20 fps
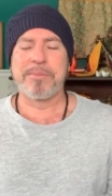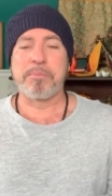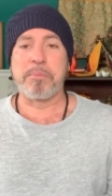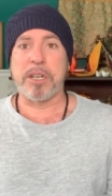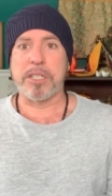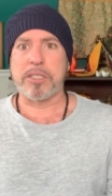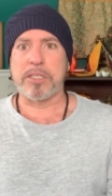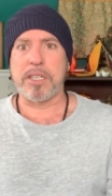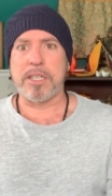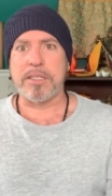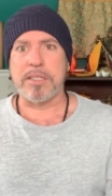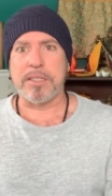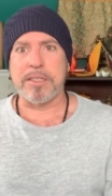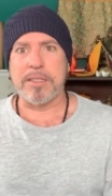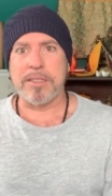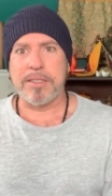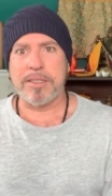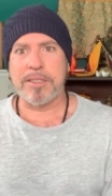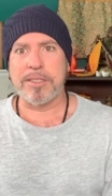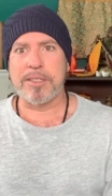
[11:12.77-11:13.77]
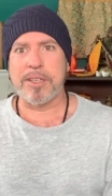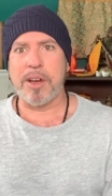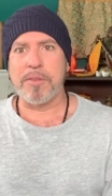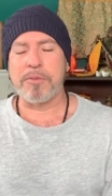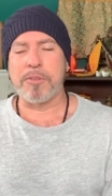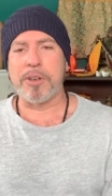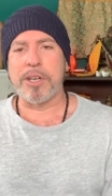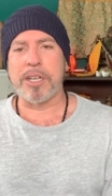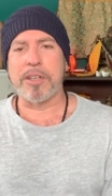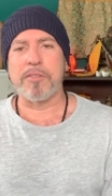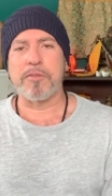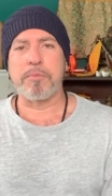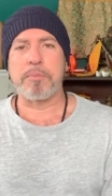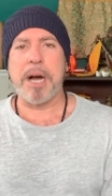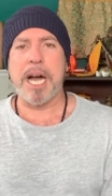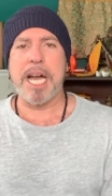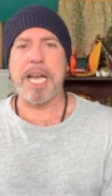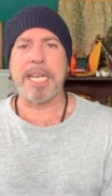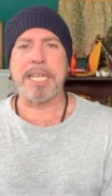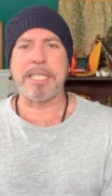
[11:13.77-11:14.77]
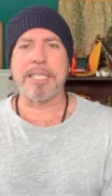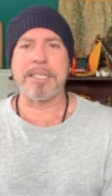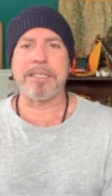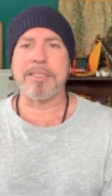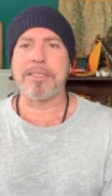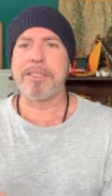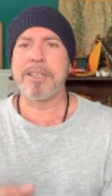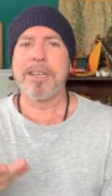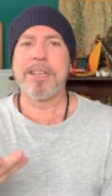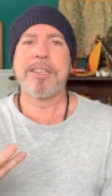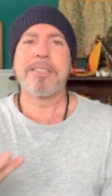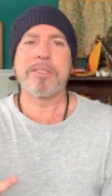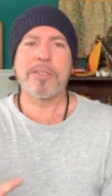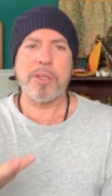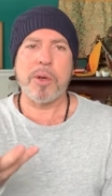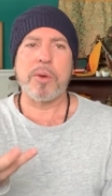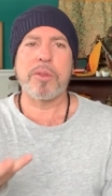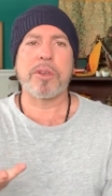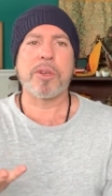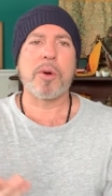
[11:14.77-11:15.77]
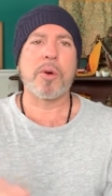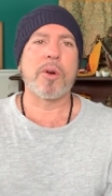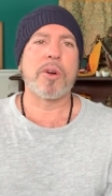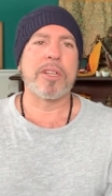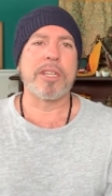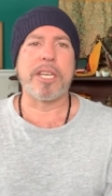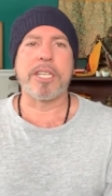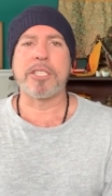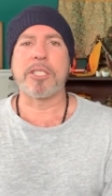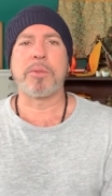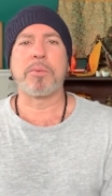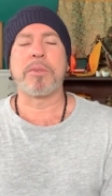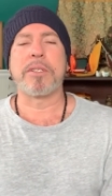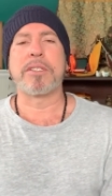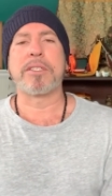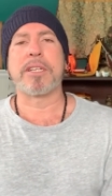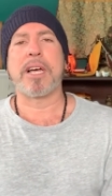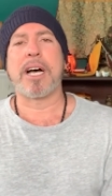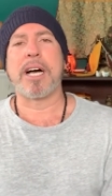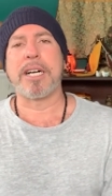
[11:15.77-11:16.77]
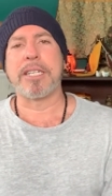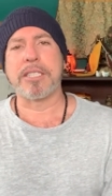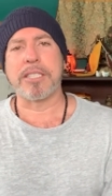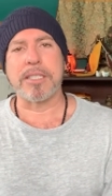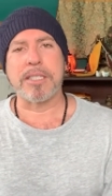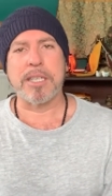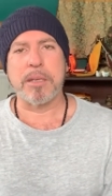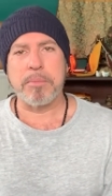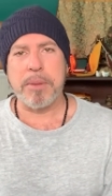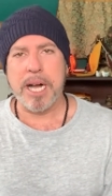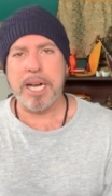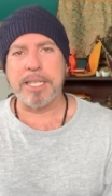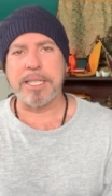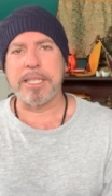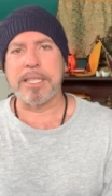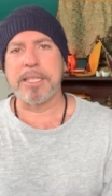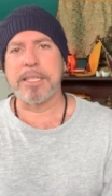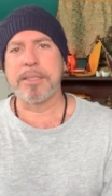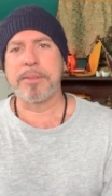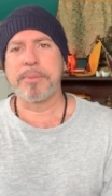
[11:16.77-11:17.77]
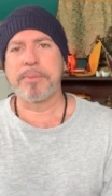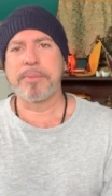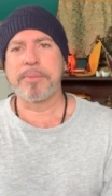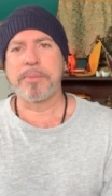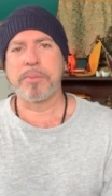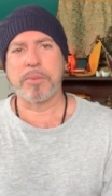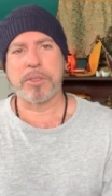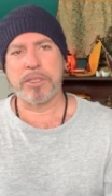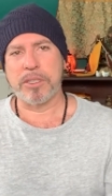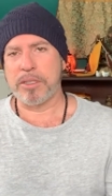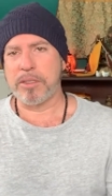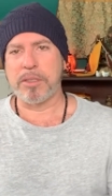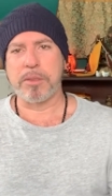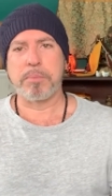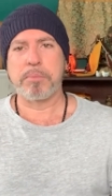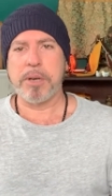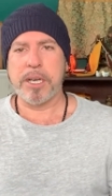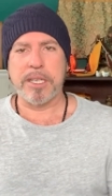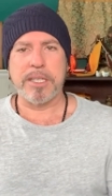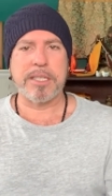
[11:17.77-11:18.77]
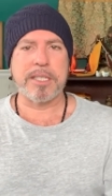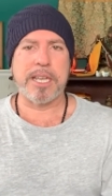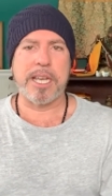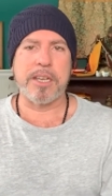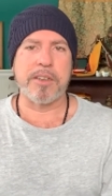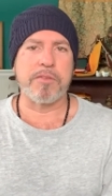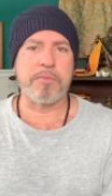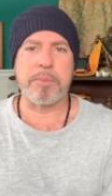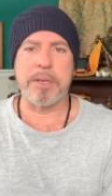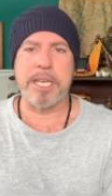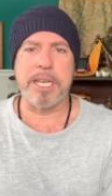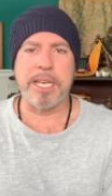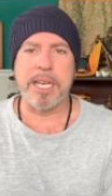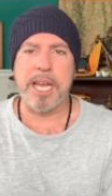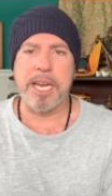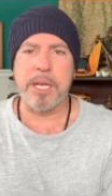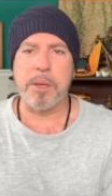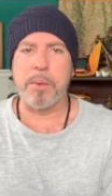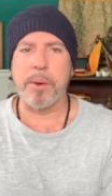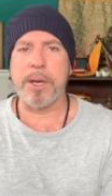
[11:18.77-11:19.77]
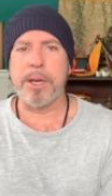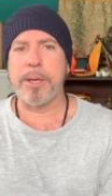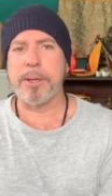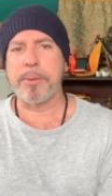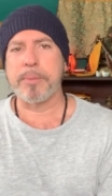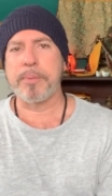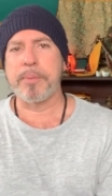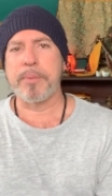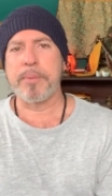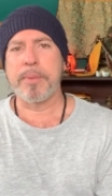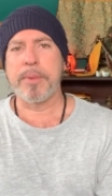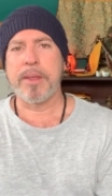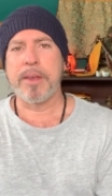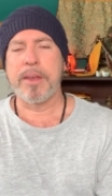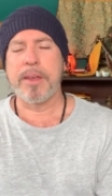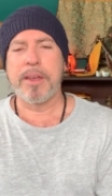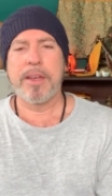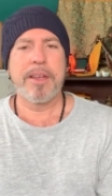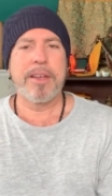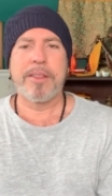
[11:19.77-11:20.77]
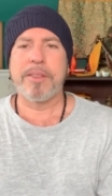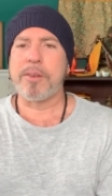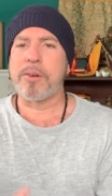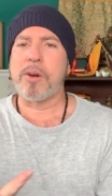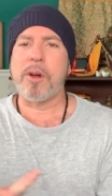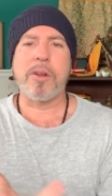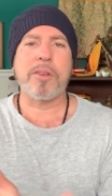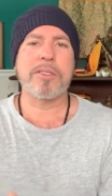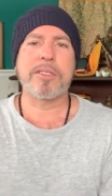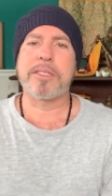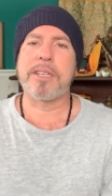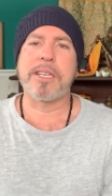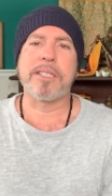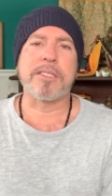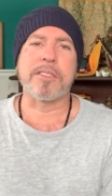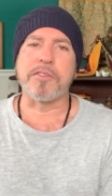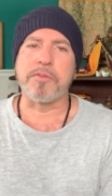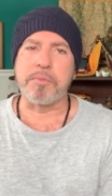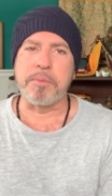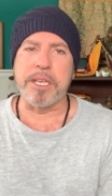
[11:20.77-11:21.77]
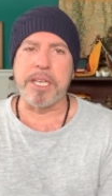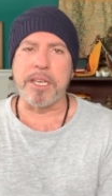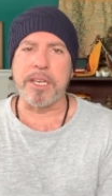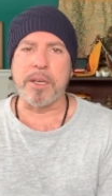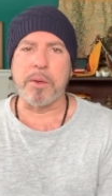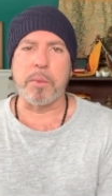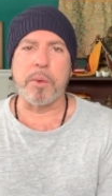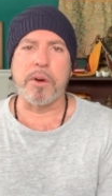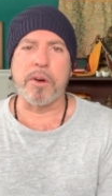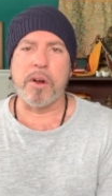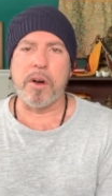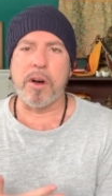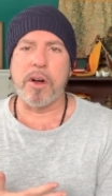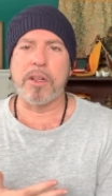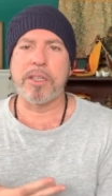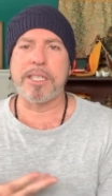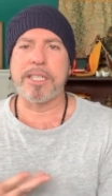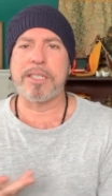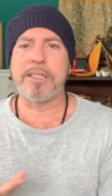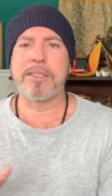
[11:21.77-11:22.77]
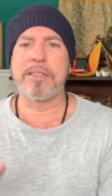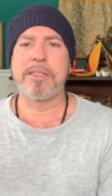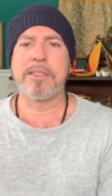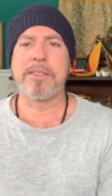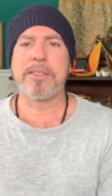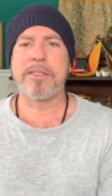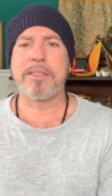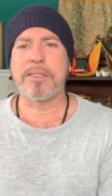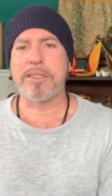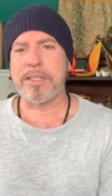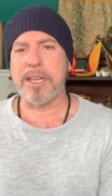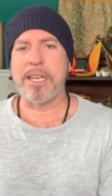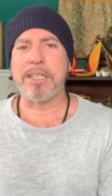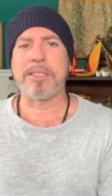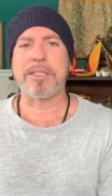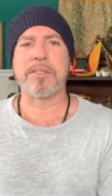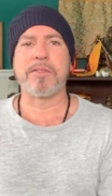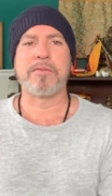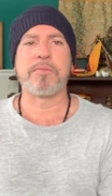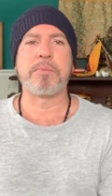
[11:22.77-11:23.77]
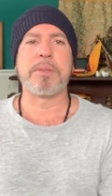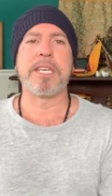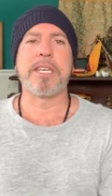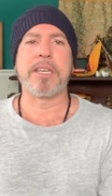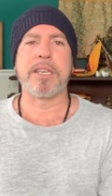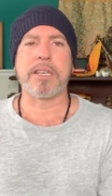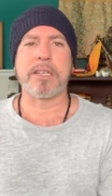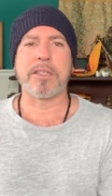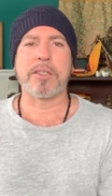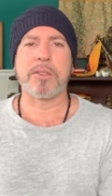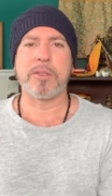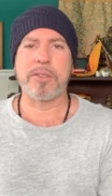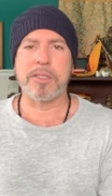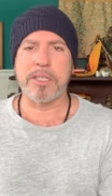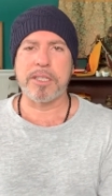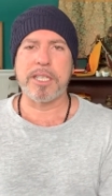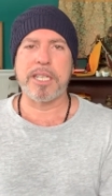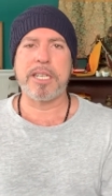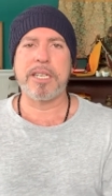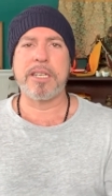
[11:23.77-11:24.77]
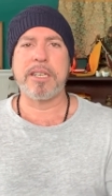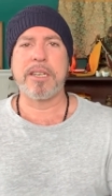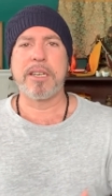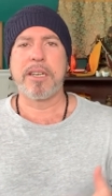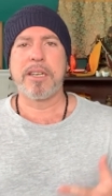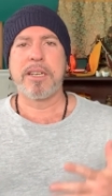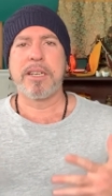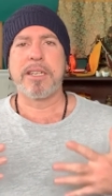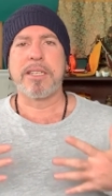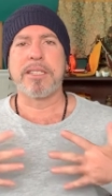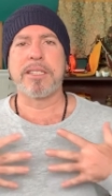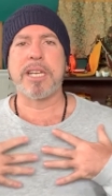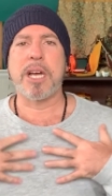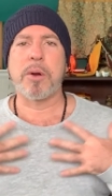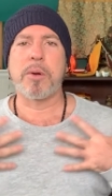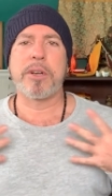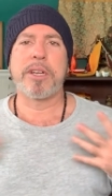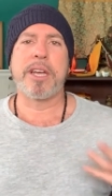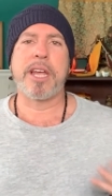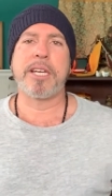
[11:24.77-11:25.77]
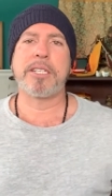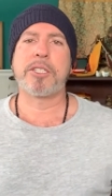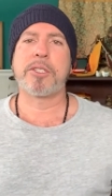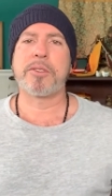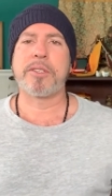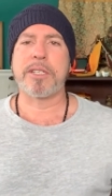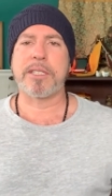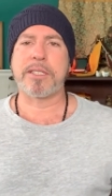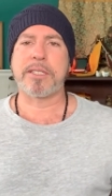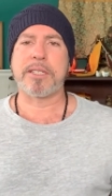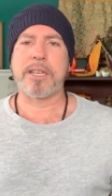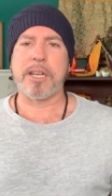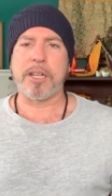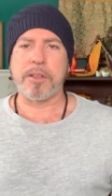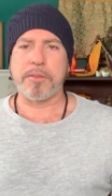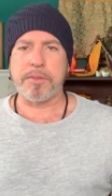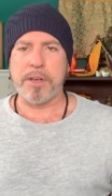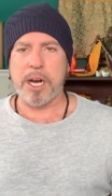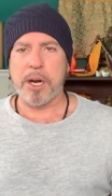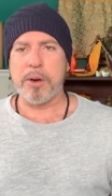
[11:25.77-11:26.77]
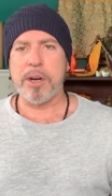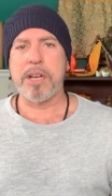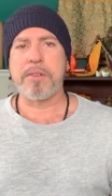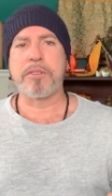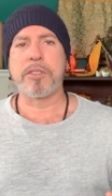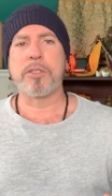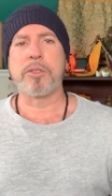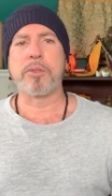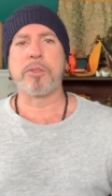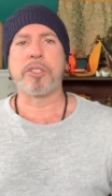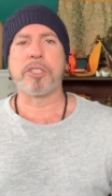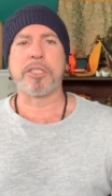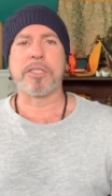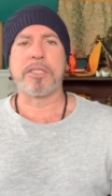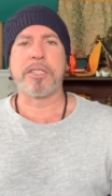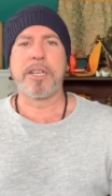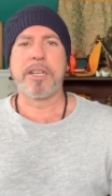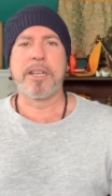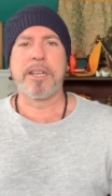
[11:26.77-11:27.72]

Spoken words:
much less the suffering of mind. And so the correlation with sahaja samadhi, which is but a state of being anyway. They're all states of being. We're all in states of being. Kundalini is our nature itself, our evolution,